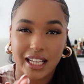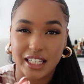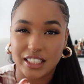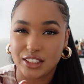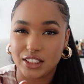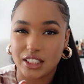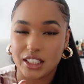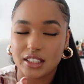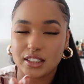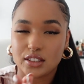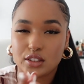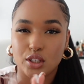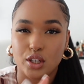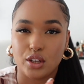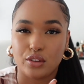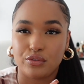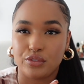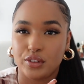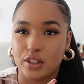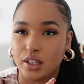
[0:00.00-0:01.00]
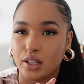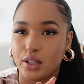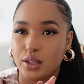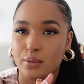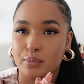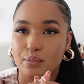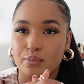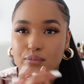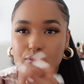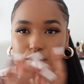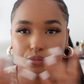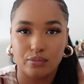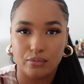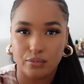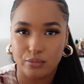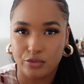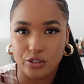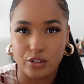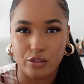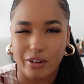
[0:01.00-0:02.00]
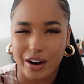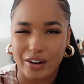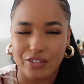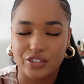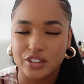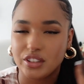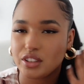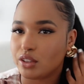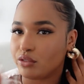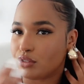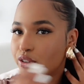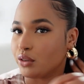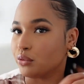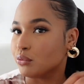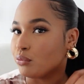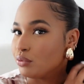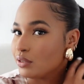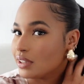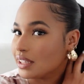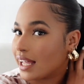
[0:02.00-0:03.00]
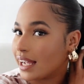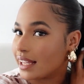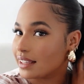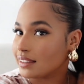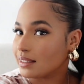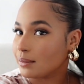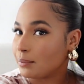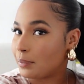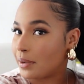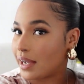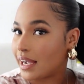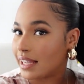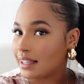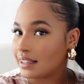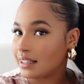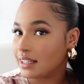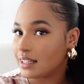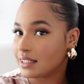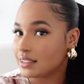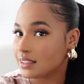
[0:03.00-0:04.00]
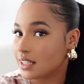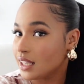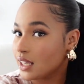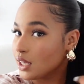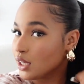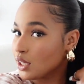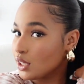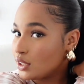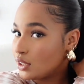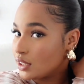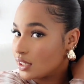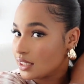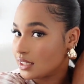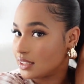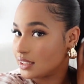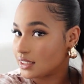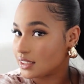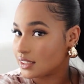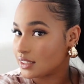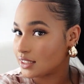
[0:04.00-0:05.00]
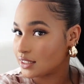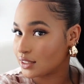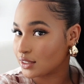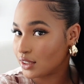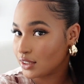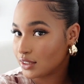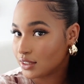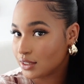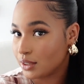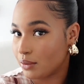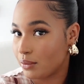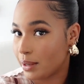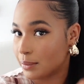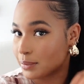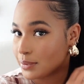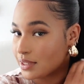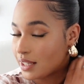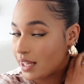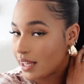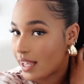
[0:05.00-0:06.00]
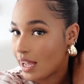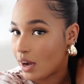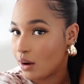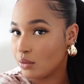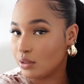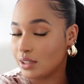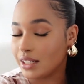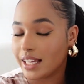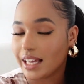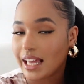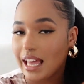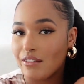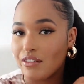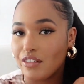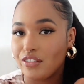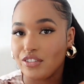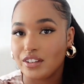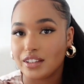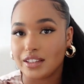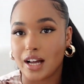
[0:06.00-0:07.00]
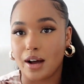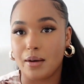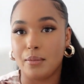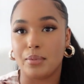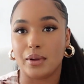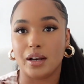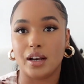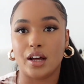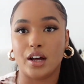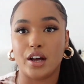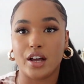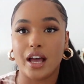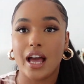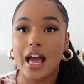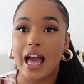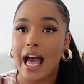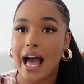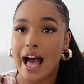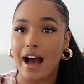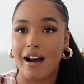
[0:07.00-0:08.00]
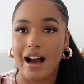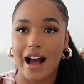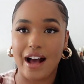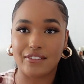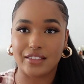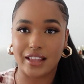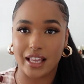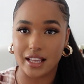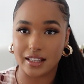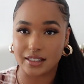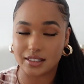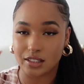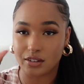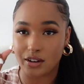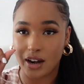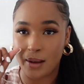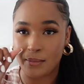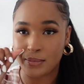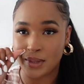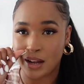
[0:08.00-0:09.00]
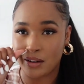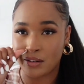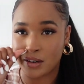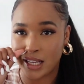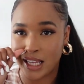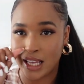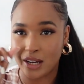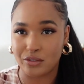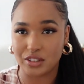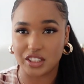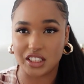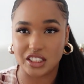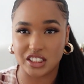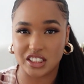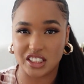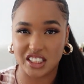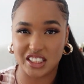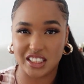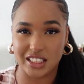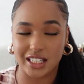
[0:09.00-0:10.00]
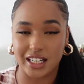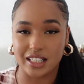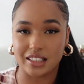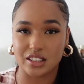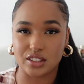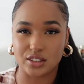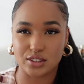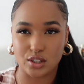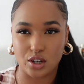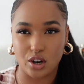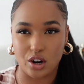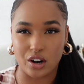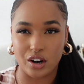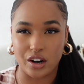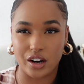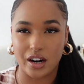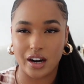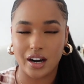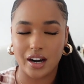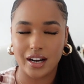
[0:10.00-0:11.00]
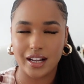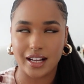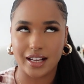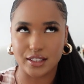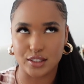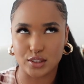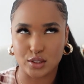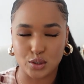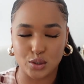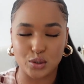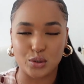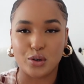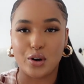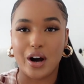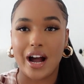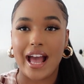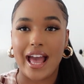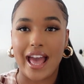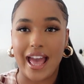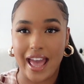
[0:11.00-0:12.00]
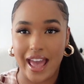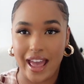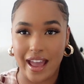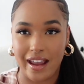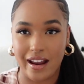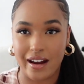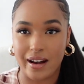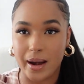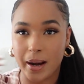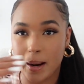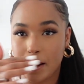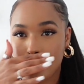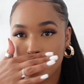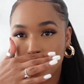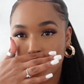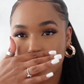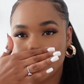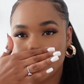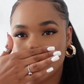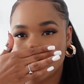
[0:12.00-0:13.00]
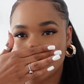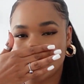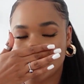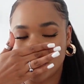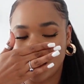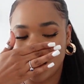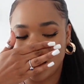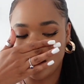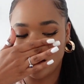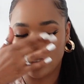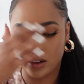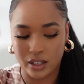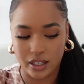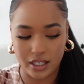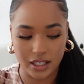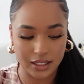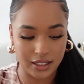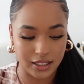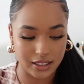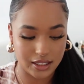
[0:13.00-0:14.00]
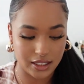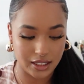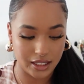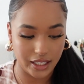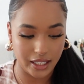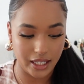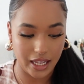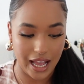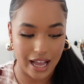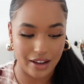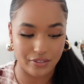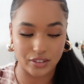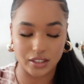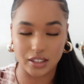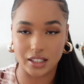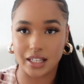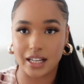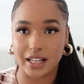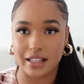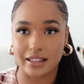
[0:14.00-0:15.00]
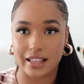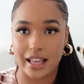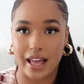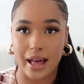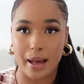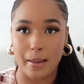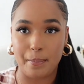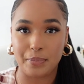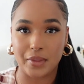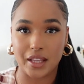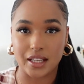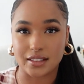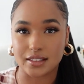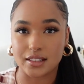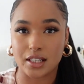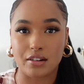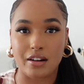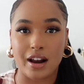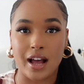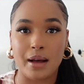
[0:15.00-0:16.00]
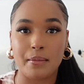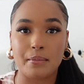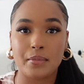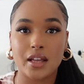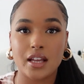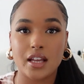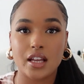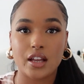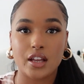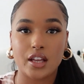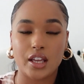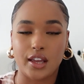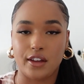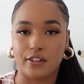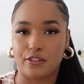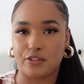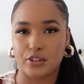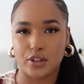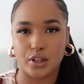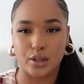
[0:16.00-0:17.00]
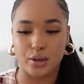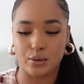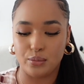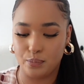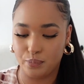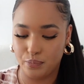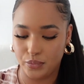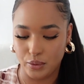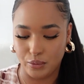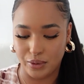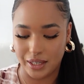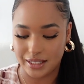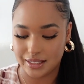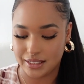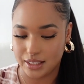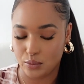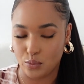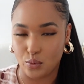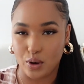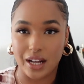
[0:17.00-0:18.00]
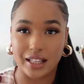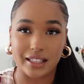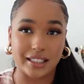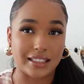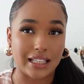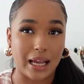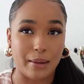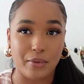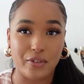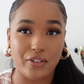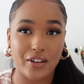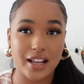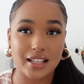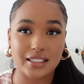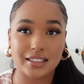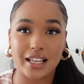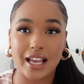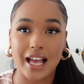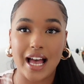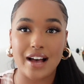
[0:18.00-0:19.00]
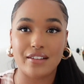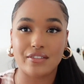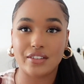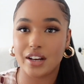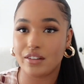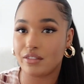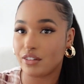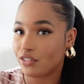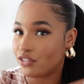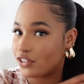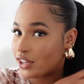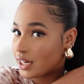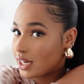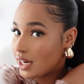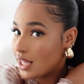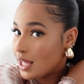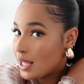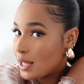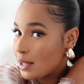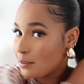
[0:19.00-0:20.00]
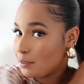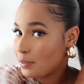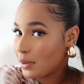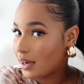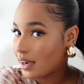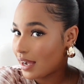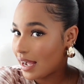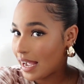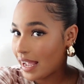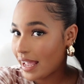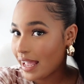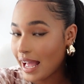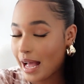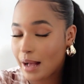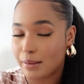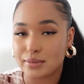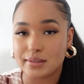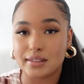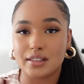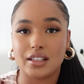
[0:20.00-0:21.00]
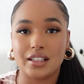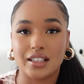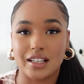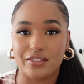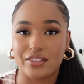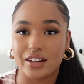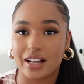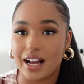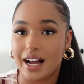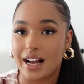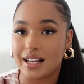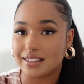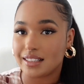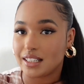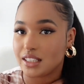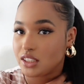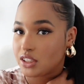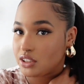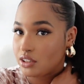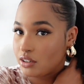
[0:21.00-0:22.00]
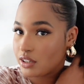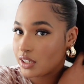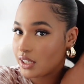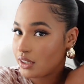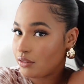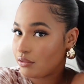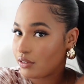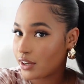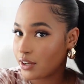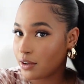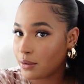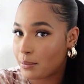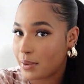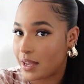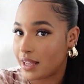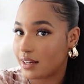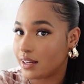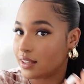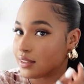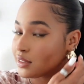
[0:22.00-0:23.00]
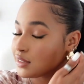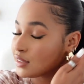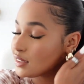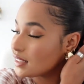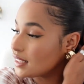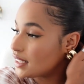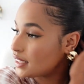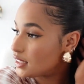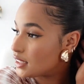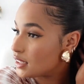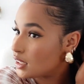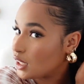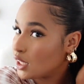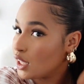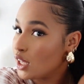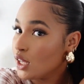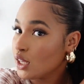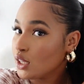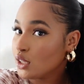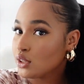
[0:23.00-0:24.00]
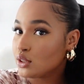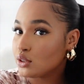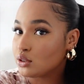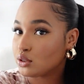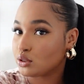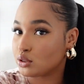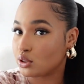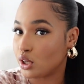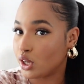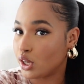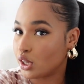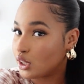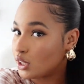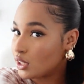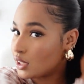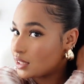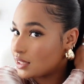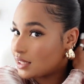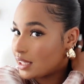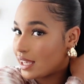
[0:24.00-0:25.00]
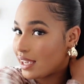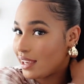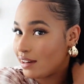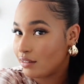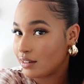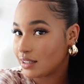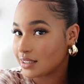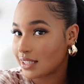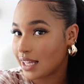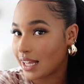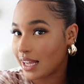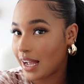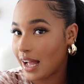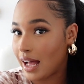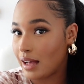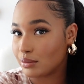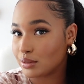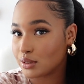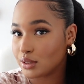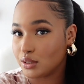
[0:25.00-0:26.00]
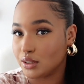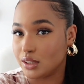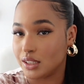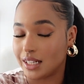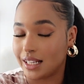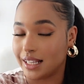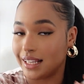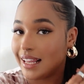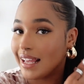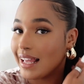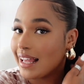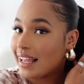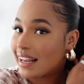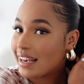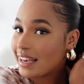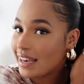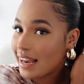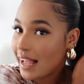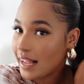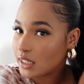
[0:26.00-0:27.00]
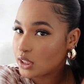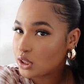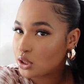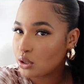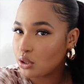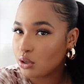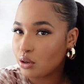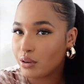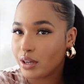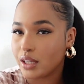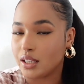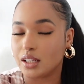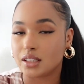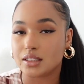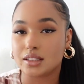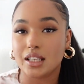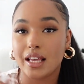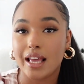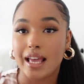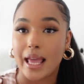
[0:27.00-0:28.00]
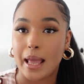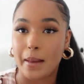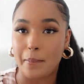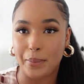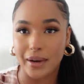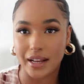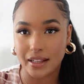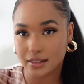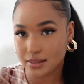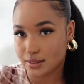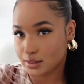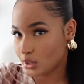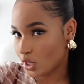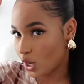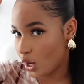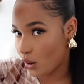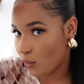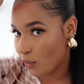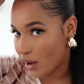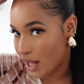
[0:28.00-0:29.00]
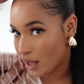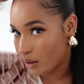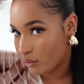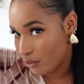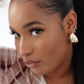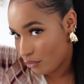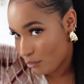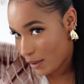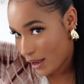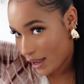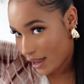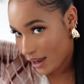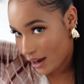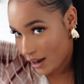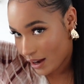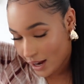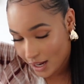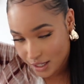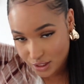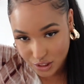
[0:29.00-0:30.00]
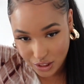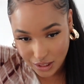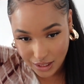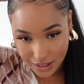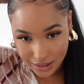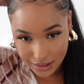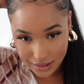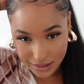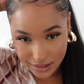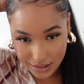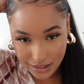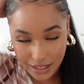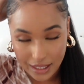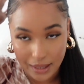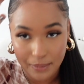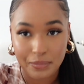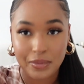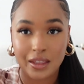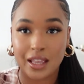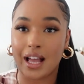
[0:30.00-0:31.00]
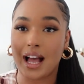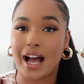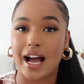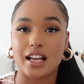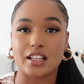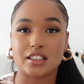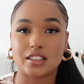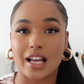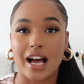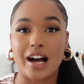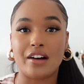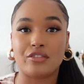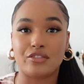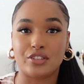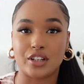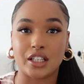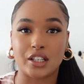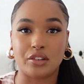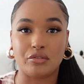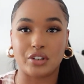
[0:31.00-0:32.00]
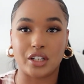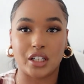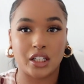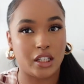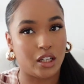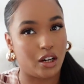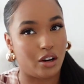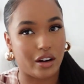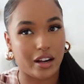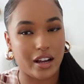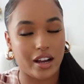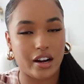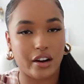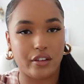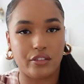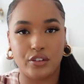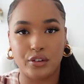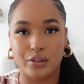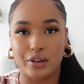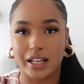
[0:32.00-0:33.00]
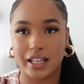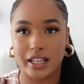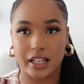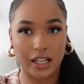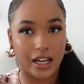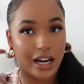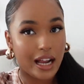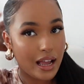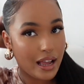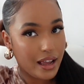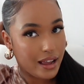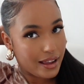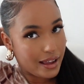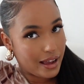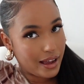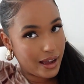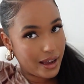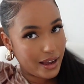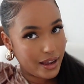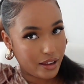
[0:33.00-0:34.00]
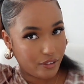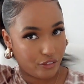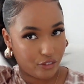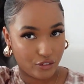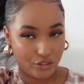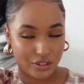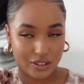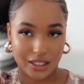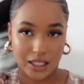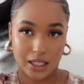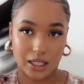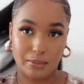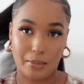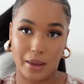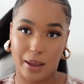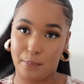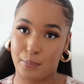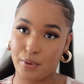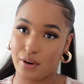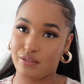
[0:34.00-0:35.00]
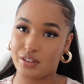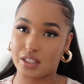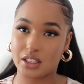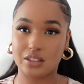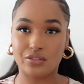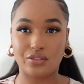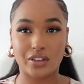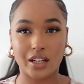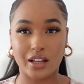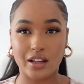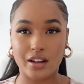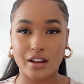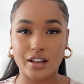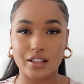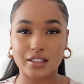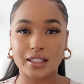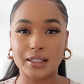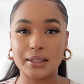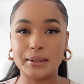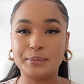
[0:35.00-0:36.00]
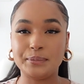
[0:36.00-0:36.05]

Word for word: inches so if you for reference if you would like to buy this you can literally just go to the website i will link everything down below i'll have the instagram down here which is gg underscore underscore hair so you can literally have a look at their instagram if you want to see what other type of hairs they have and everything but i absolutely love it guys i strongly recommend it's literally so good the hair is like absolutely natural it looks it blends so well with my hair as you can see i used to have really really long hair if you were here uh, if you've seen my previous videos